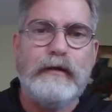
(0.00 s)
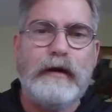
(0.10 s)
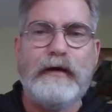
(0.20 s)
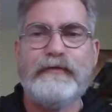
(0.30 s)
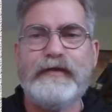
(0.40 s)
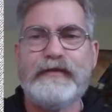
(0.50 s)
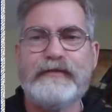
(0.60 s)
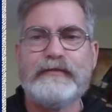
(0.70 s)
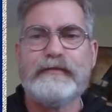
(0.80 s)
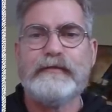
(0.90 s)
of
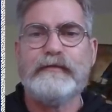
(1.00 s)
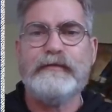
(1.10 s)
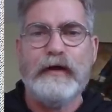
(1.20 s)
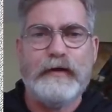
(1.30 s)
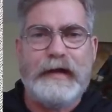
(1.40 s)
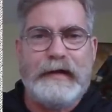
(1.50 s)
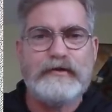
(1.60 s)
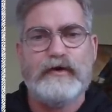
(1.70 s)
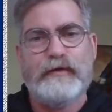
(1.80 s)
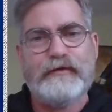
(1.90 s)
this fallen
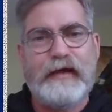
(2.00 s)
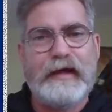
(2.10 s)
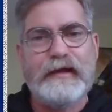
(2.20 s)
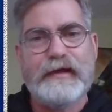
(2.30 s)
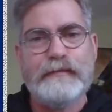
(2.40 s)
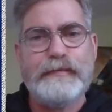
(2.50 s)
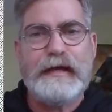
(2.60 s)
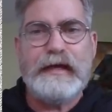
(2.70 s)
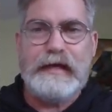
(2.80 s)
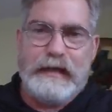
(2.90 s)
angel, this alien
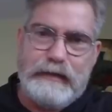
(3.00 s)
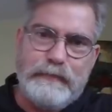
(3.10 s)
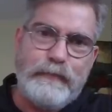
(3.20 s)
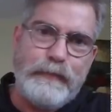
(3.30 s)
being.